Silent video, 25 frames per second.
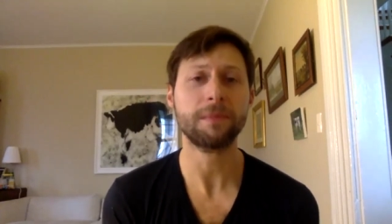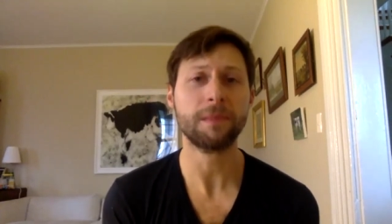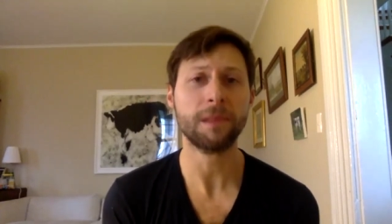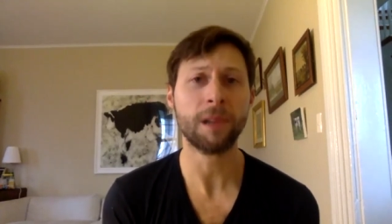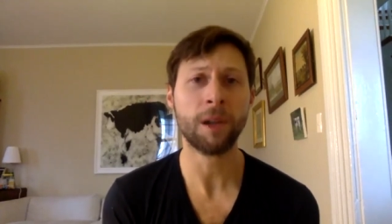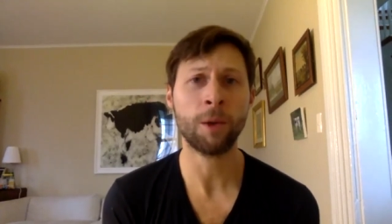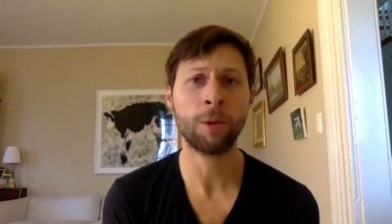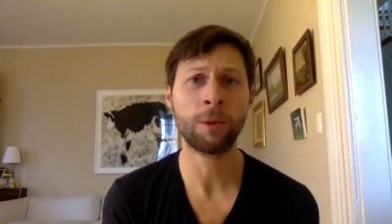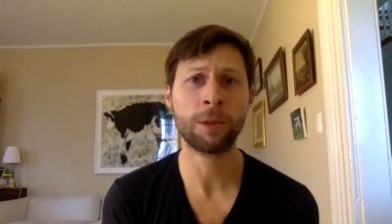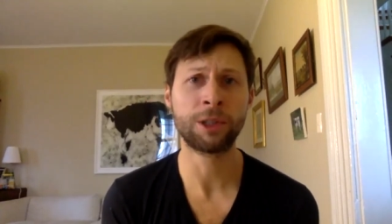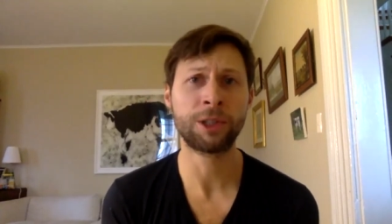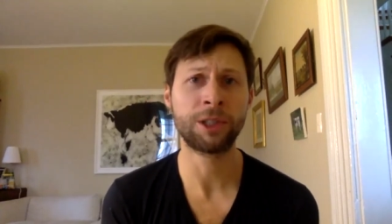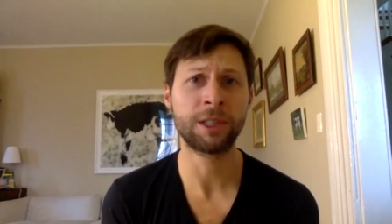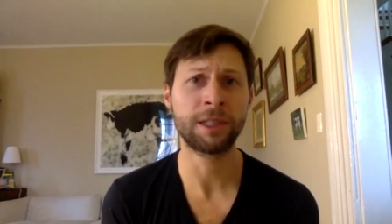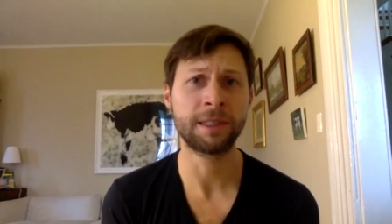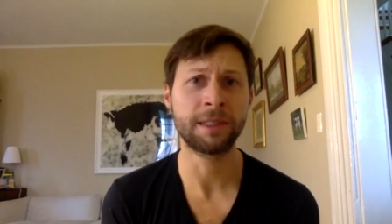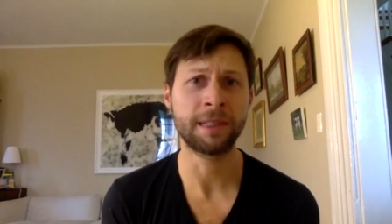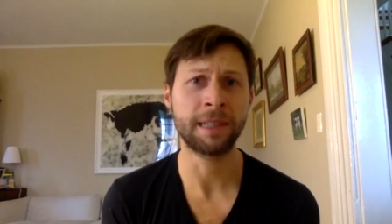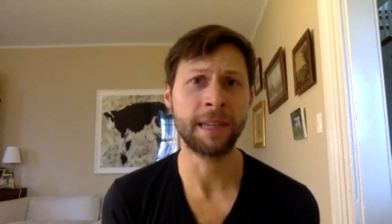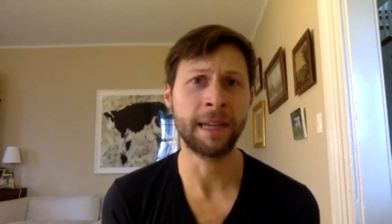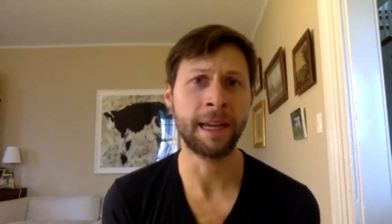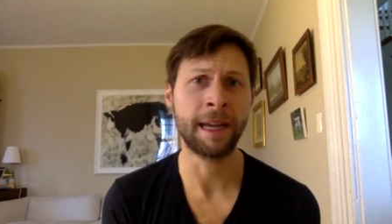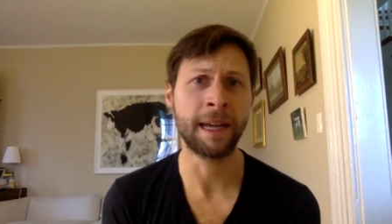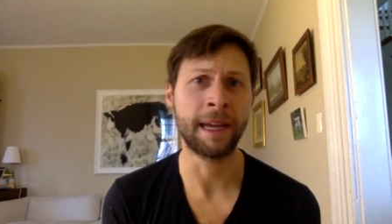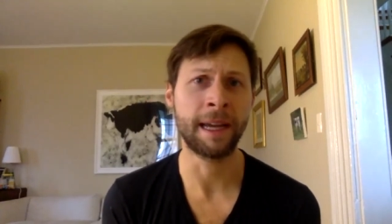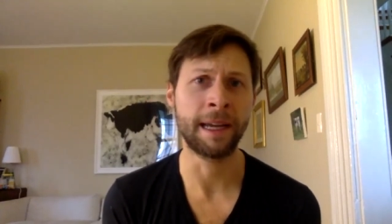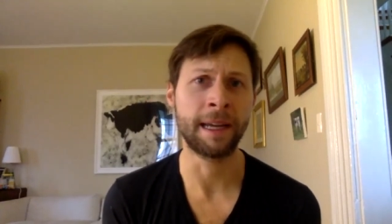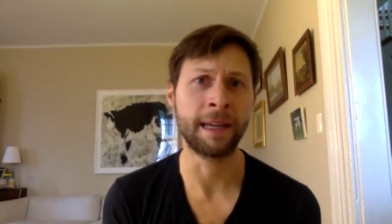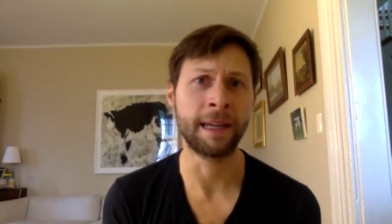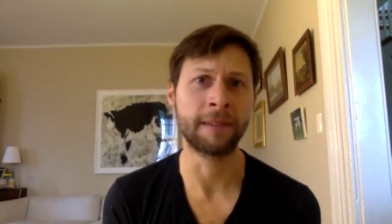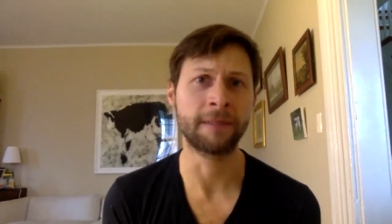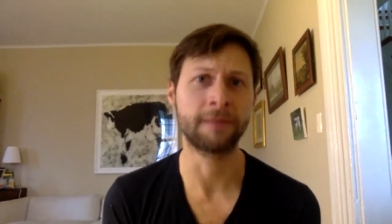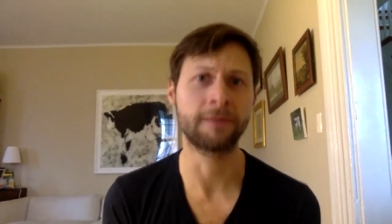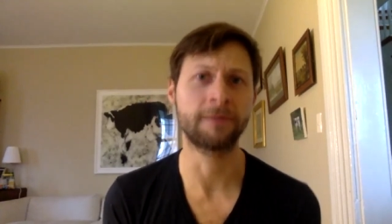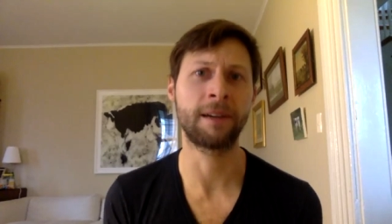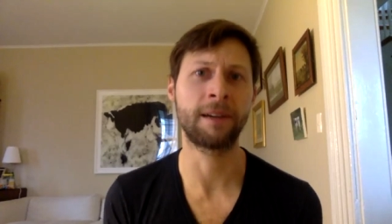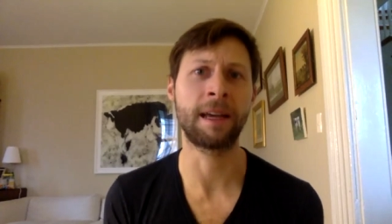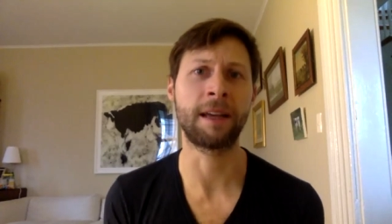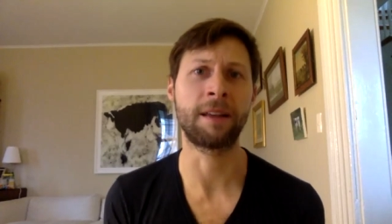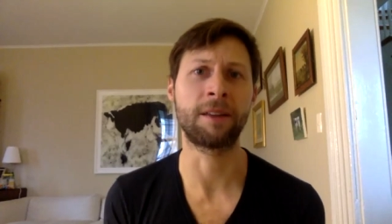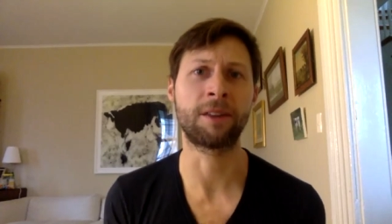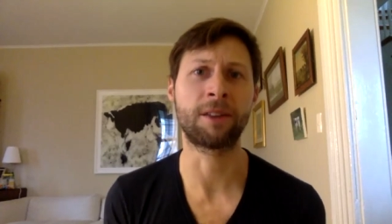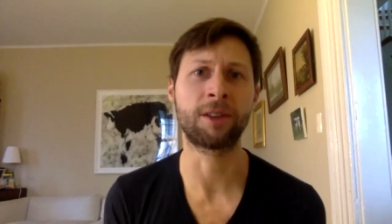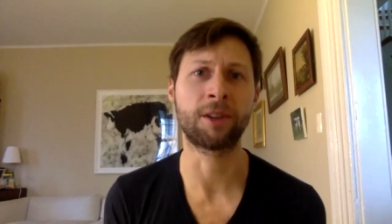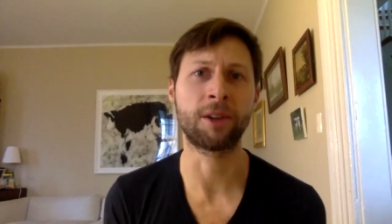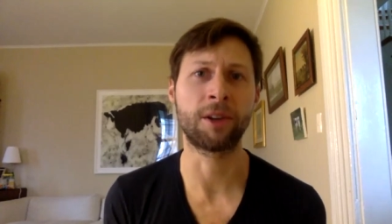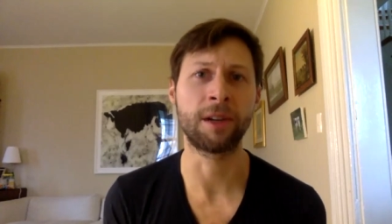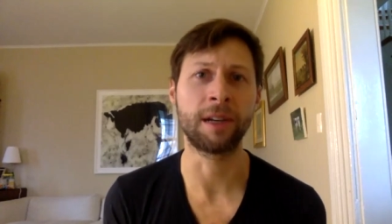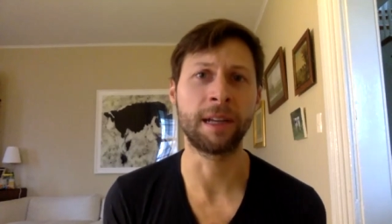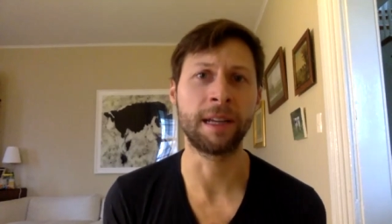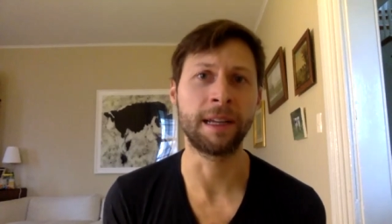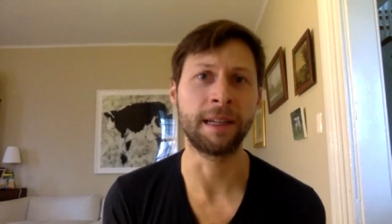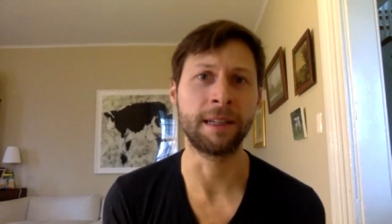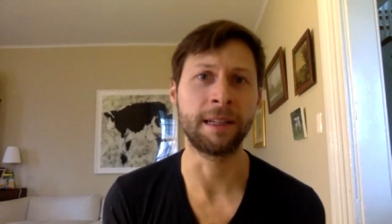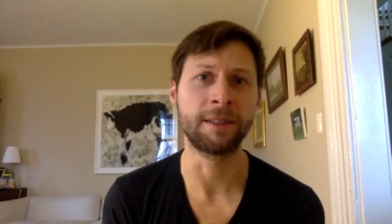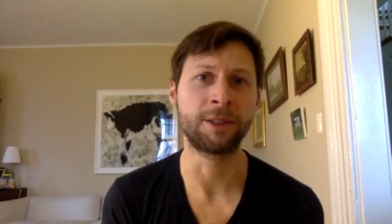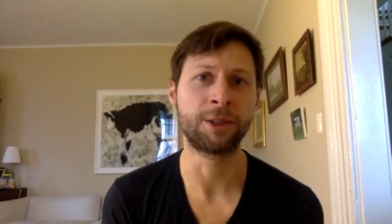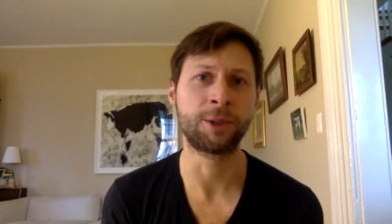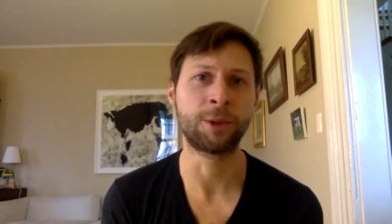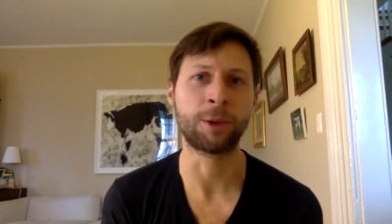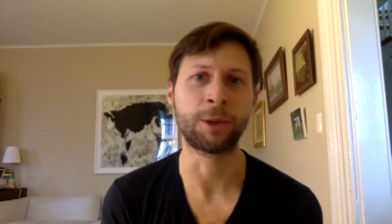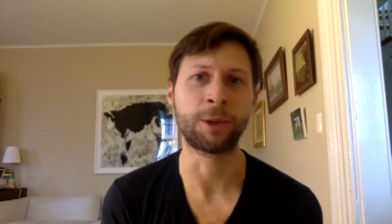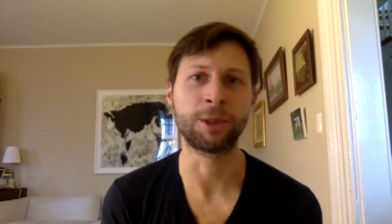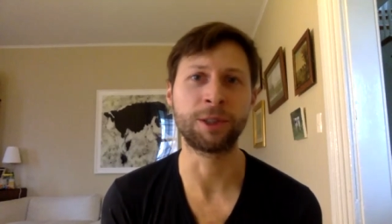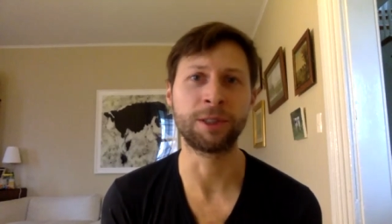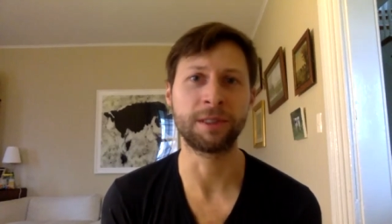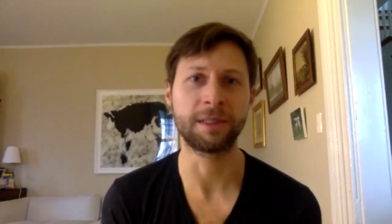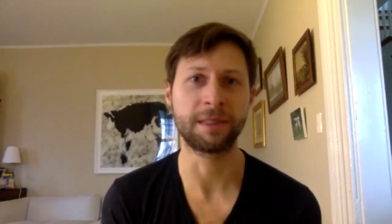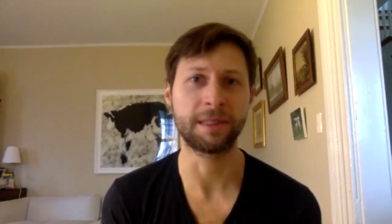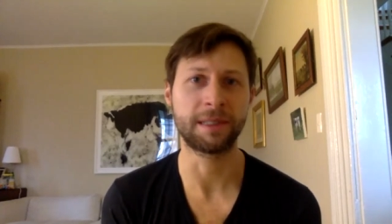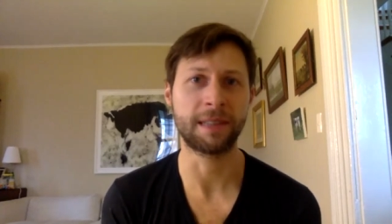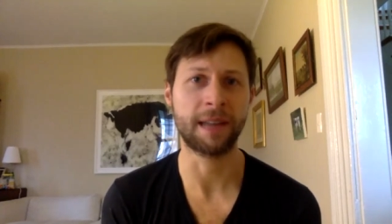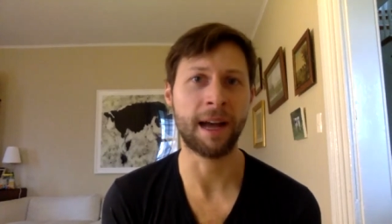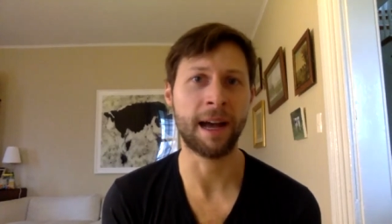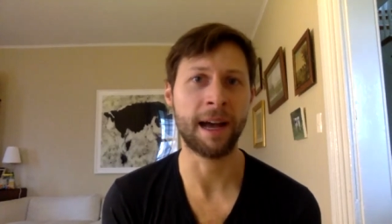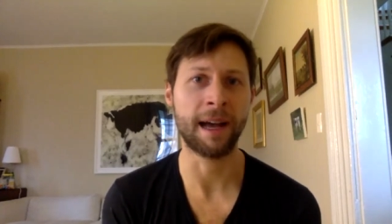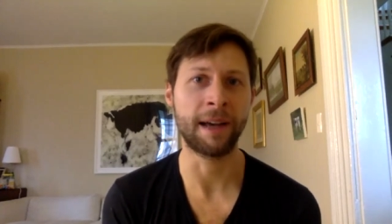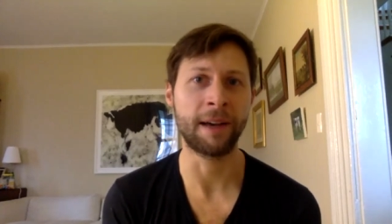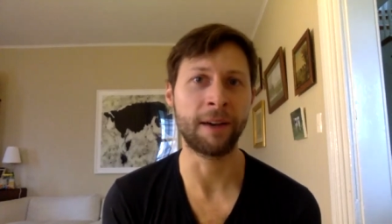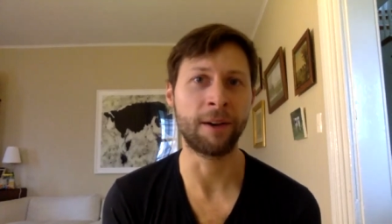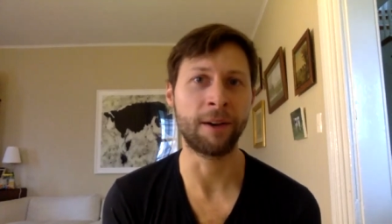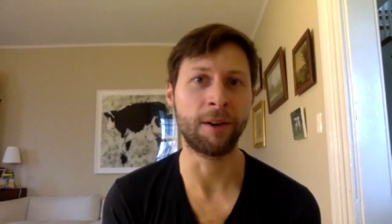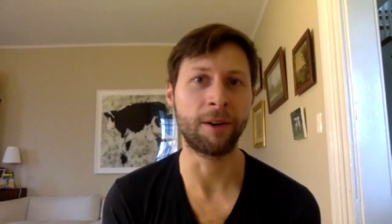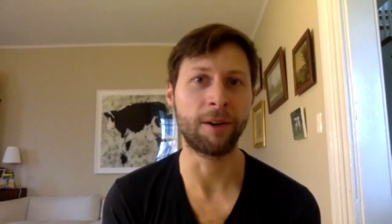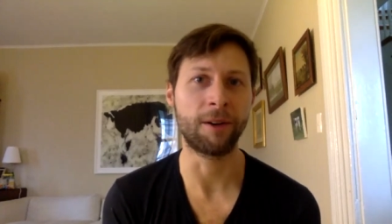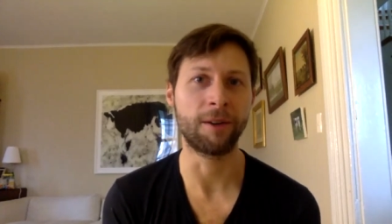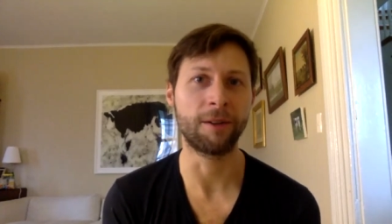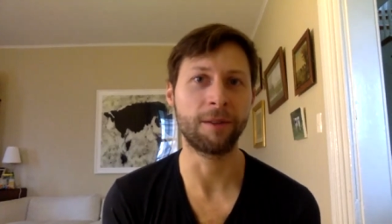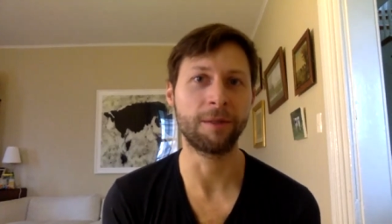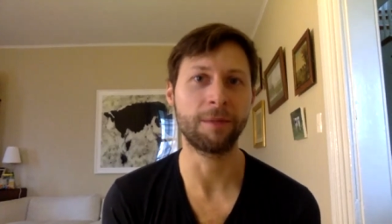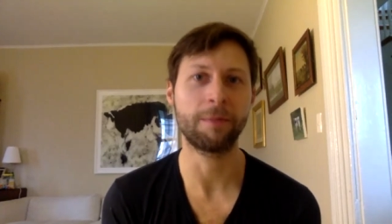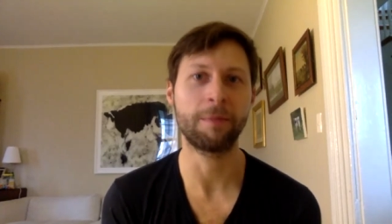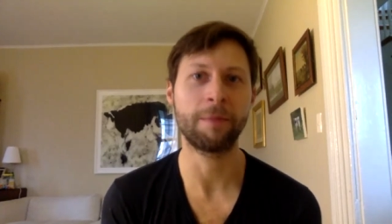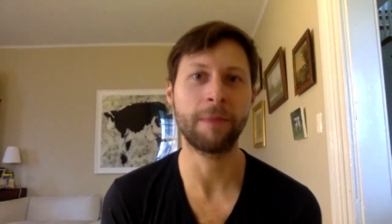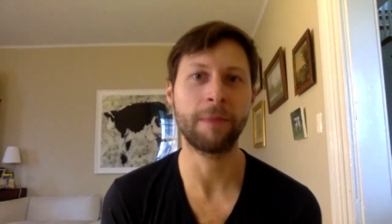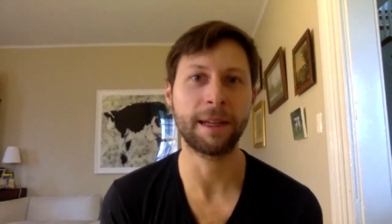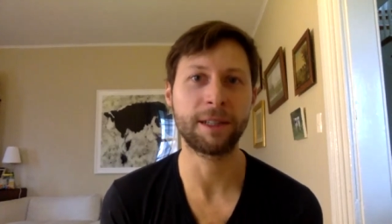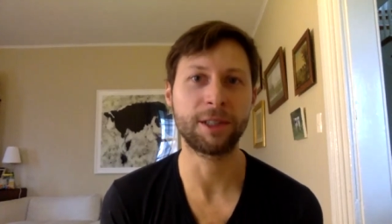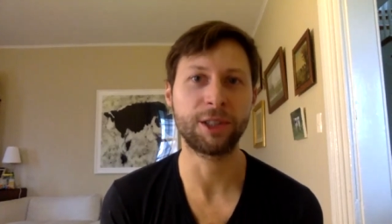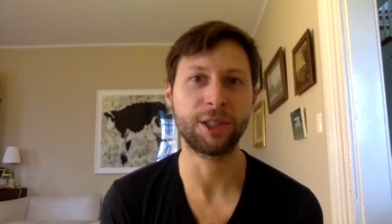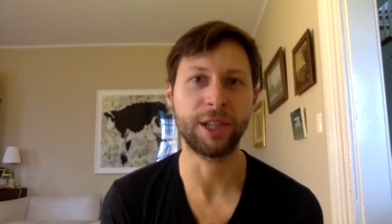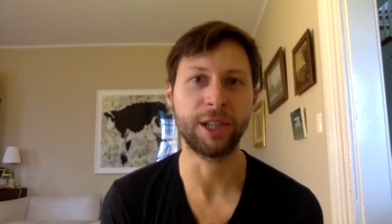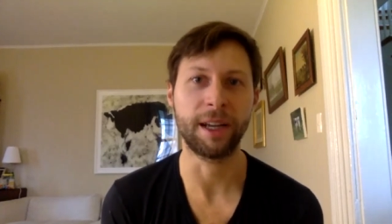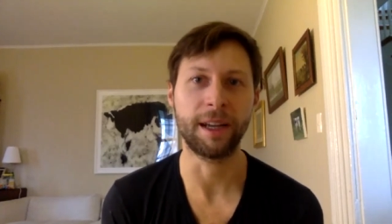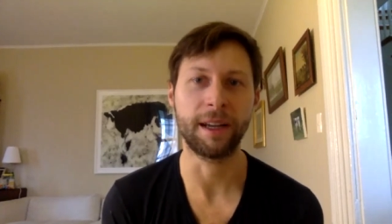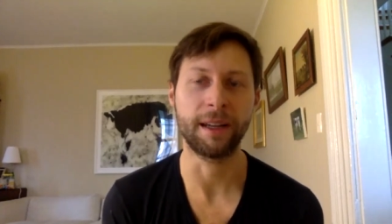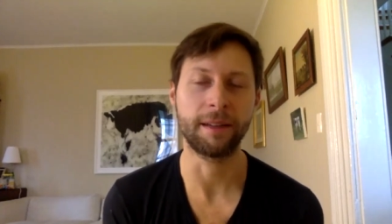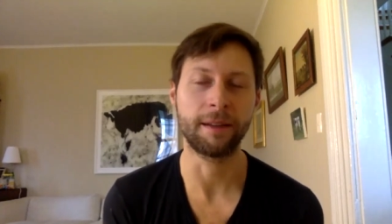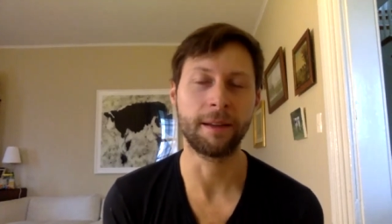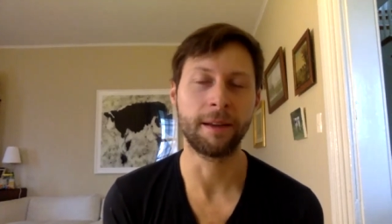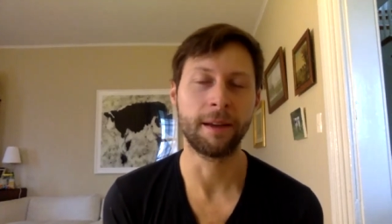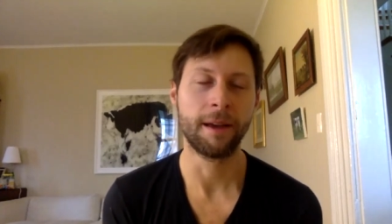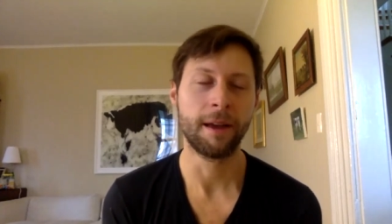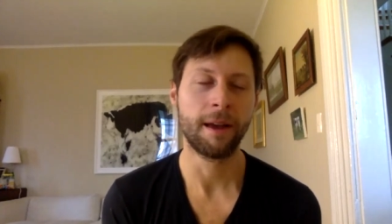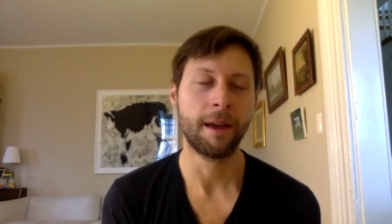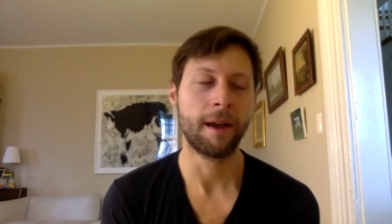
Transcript: which is a late 30s georgian style mansion